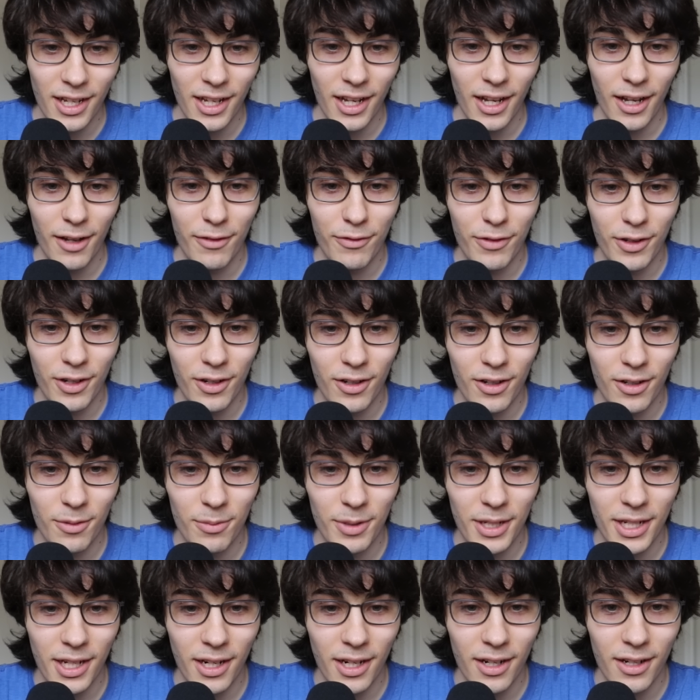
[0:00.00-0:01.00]
i figured it'd
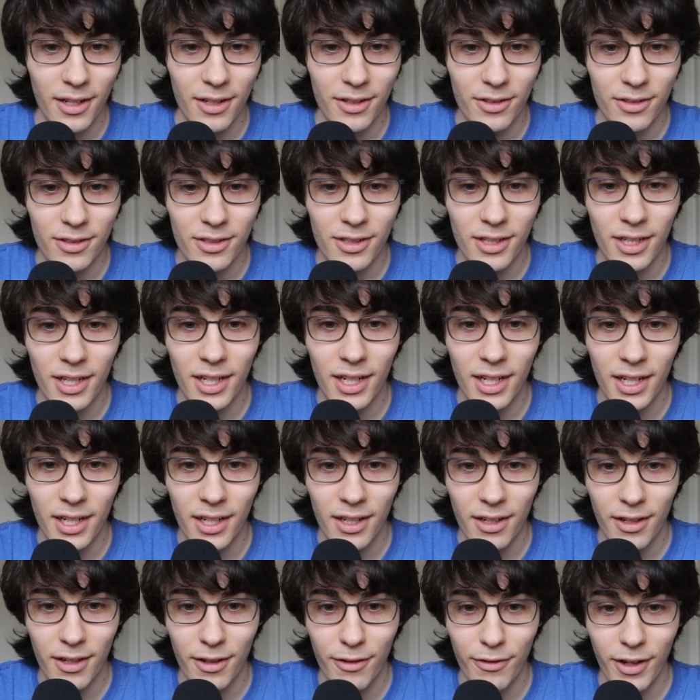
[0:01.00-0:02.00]
be kind of interesting
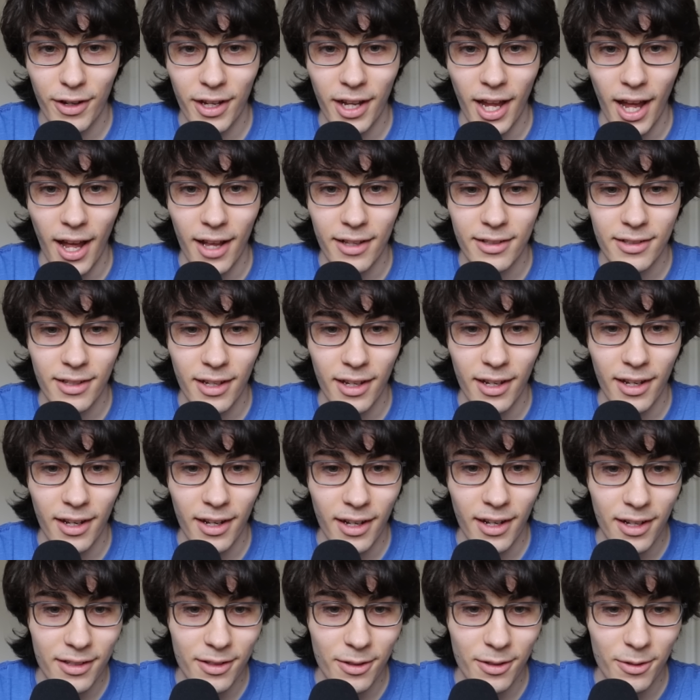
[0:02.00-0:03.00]
if i ask
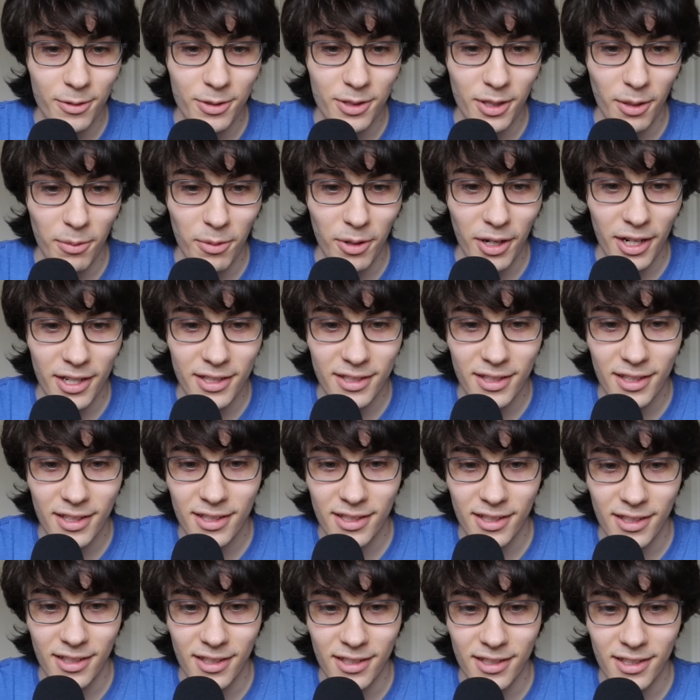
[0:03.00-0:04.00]
ai to summarize
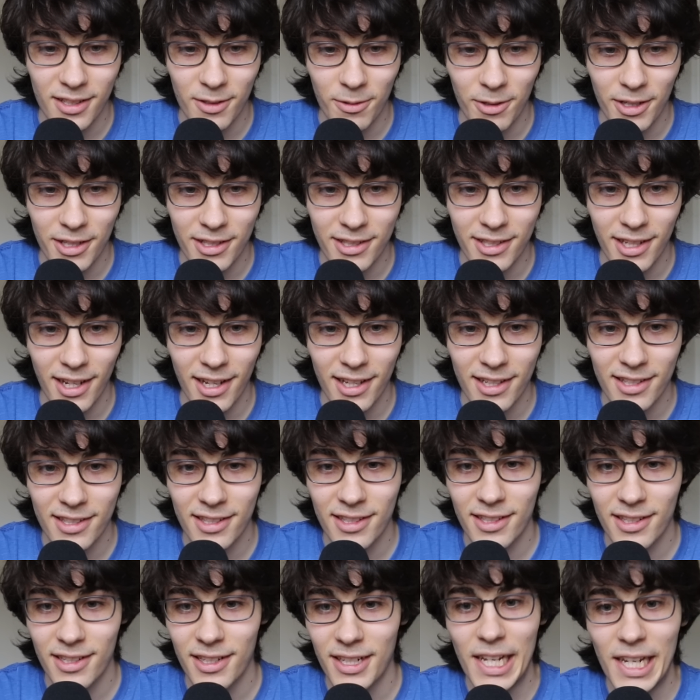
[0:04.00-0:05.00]
this and see what it
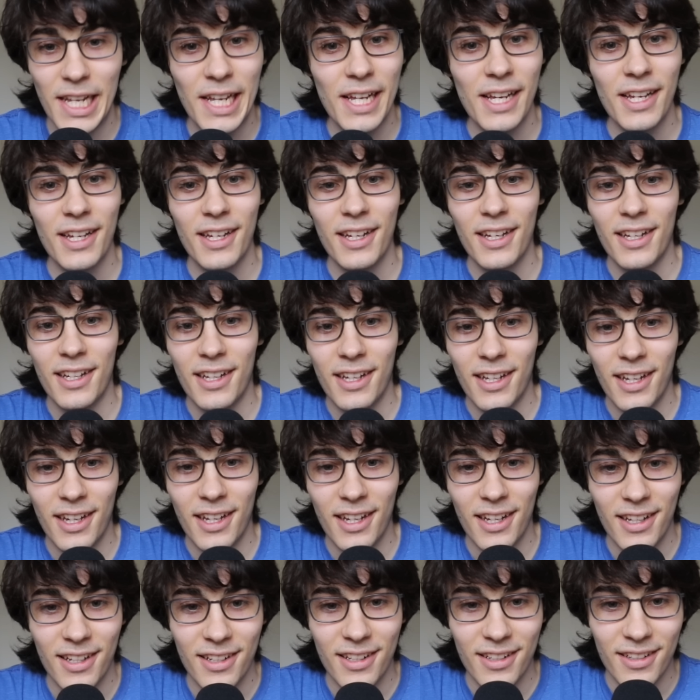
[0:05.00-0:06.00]
says
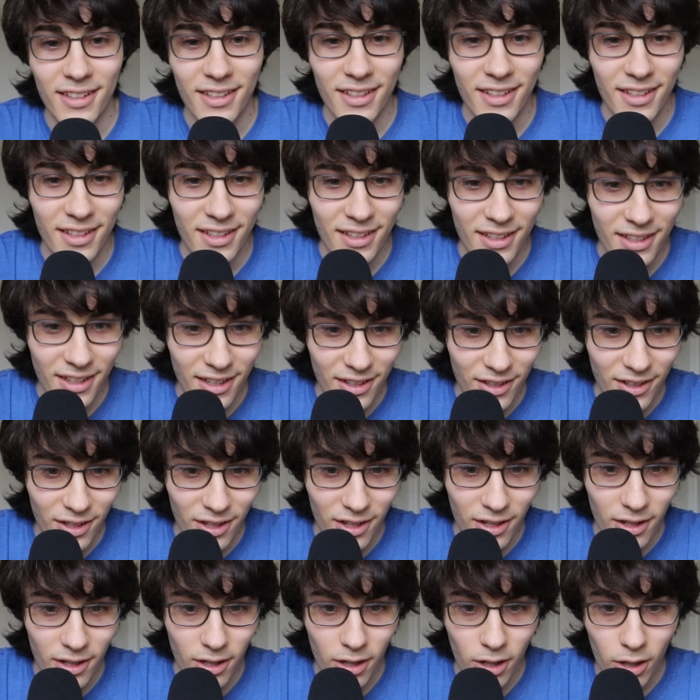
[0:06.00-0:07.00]
and
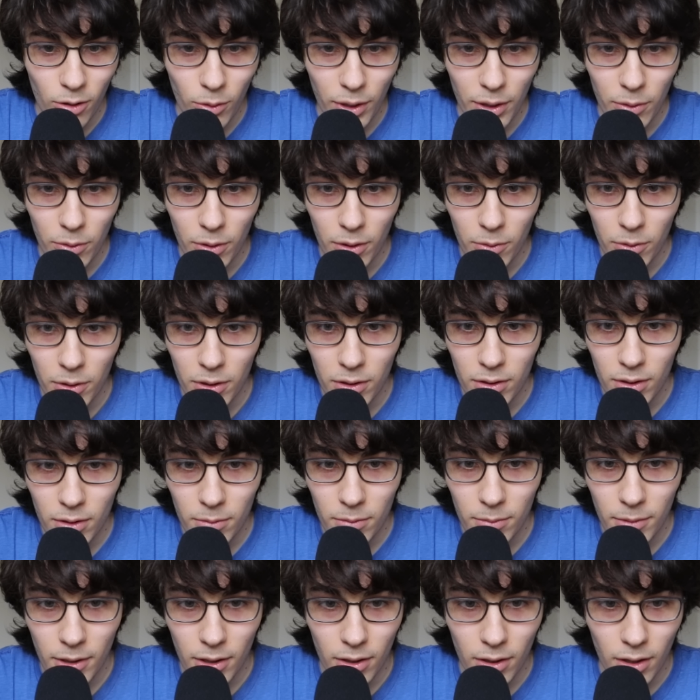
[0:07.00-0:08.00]
Oh wait, what? What are you
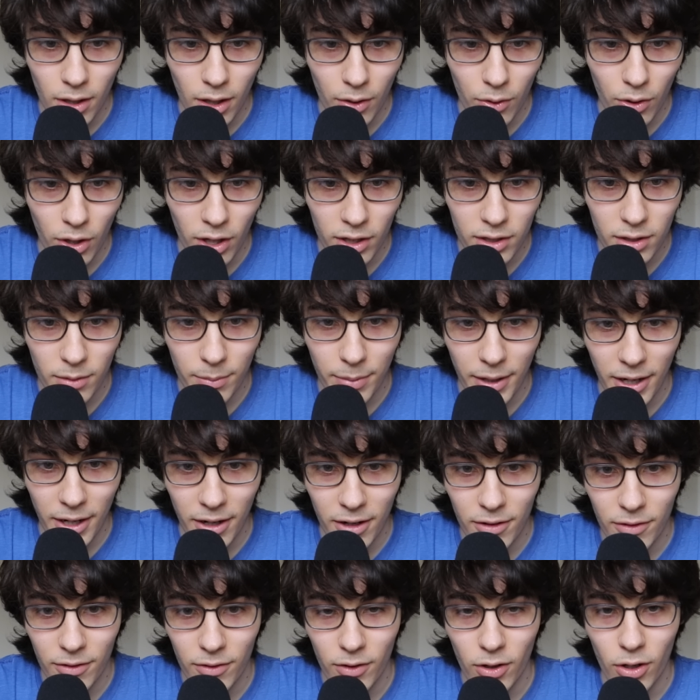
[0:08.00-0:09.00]
talking about? Unlock the
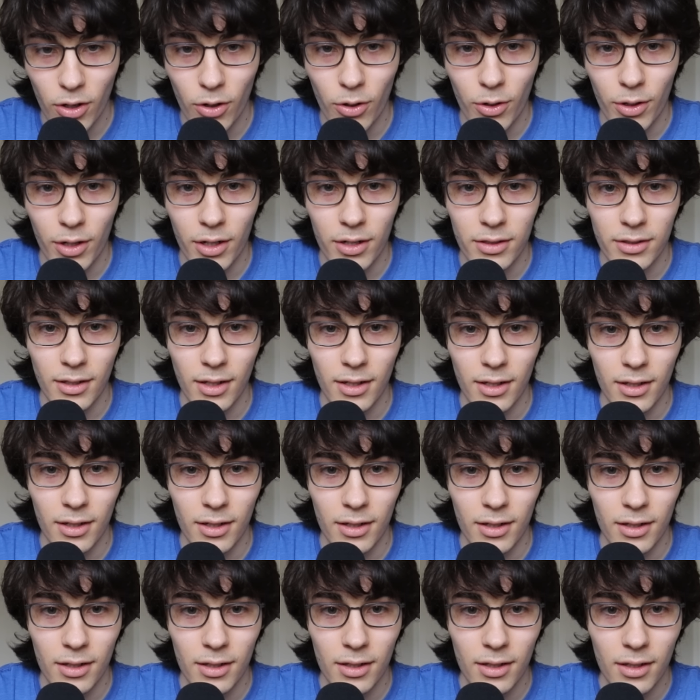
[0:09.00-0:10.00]
power of oh, because
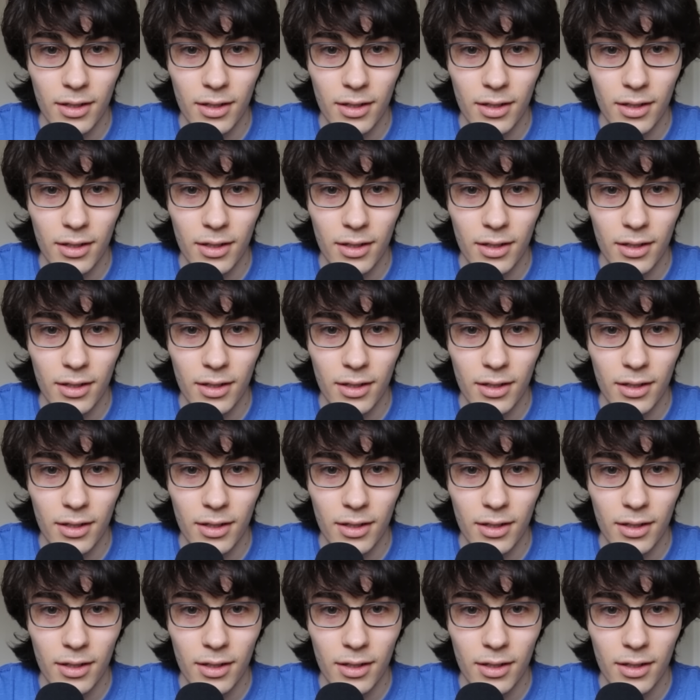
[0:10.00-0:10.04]
I.